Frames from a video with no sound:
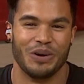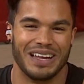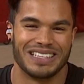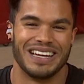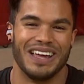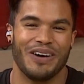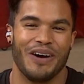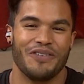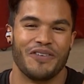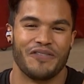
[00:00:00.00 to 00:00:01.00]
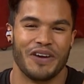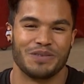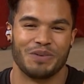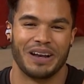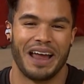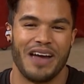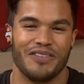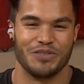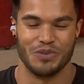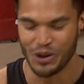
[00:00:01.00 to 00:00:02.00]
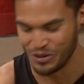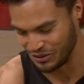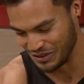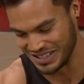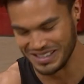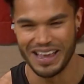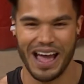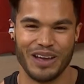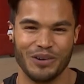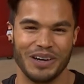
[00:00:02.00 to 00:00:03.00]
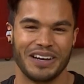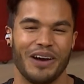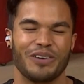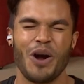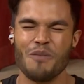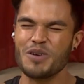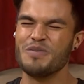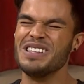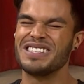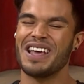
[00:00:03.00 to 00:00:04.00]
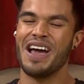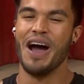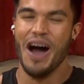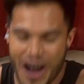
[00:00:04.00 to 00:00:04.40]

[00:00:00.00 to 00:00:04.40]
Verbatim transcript: you join us later on for Facebook Live as we go through this entire workout. Compliments